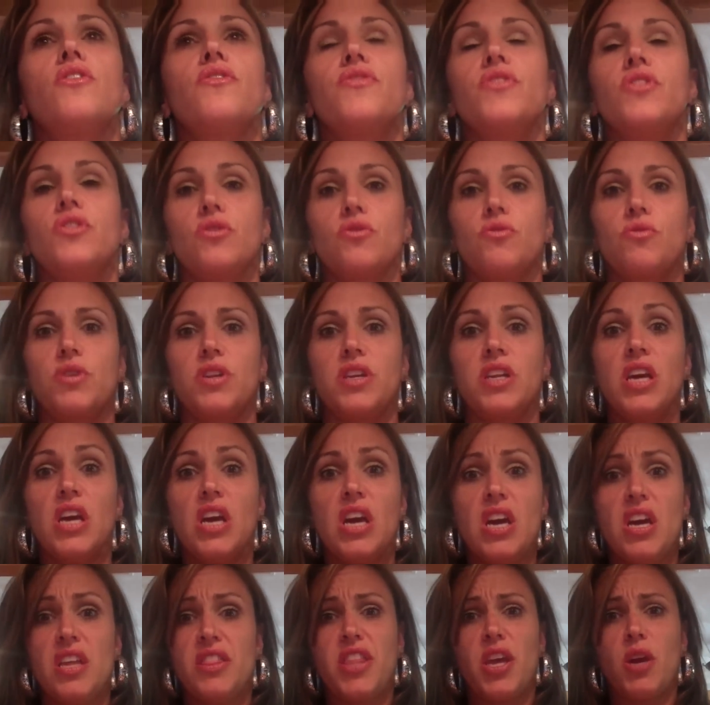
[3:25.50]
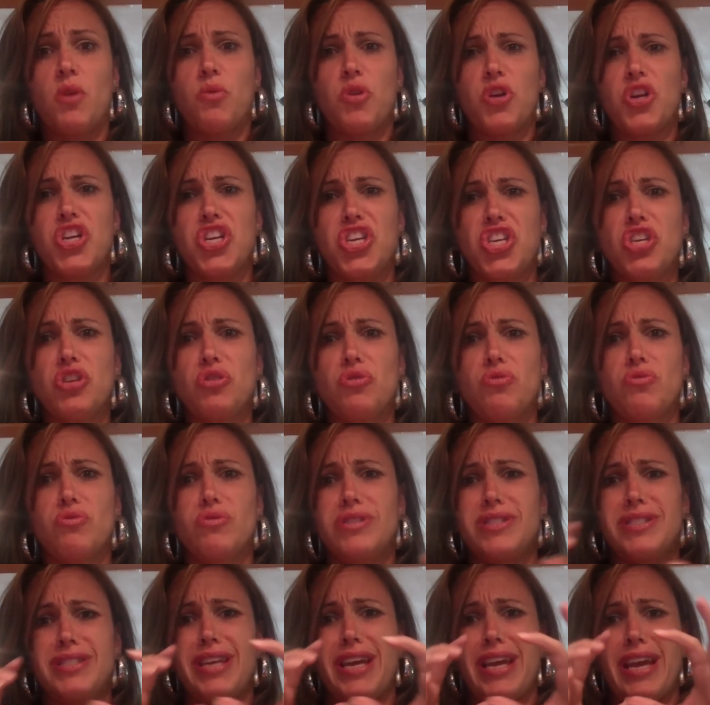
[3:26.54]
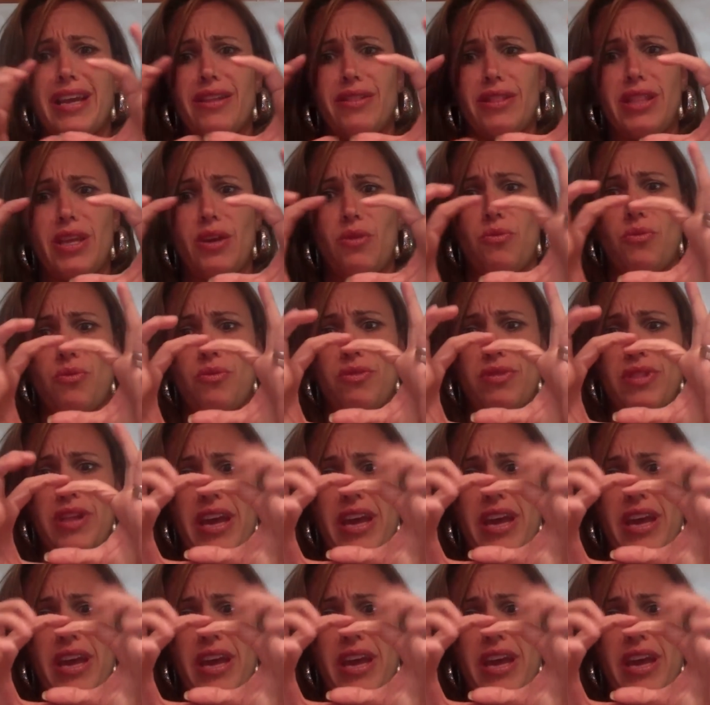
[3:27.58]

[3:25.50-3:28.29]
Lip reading: over you, and they were huge. They were